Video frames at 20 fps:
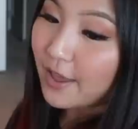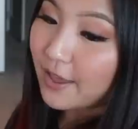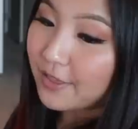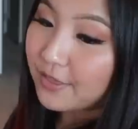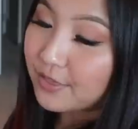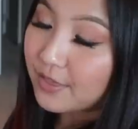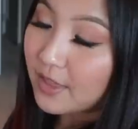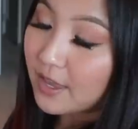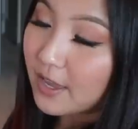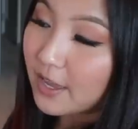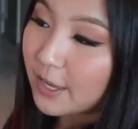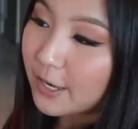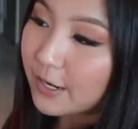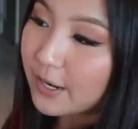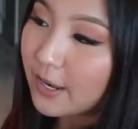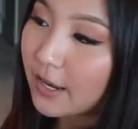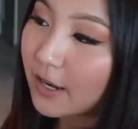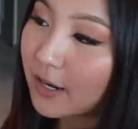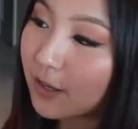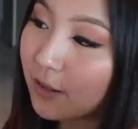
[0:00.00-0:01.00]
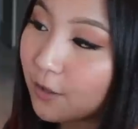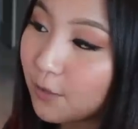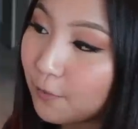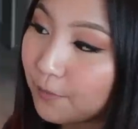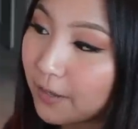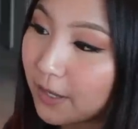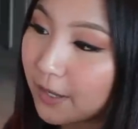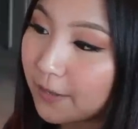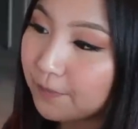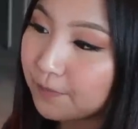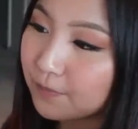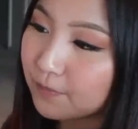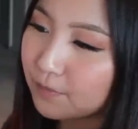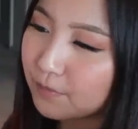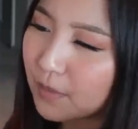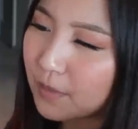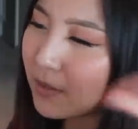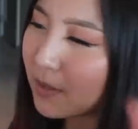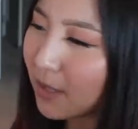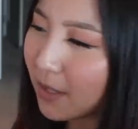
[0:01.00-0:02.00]
And then in a little bit,
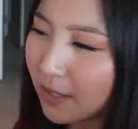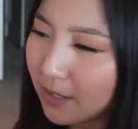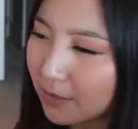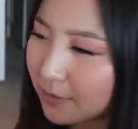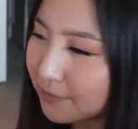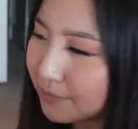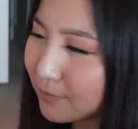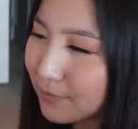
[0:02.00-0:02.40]
maybe like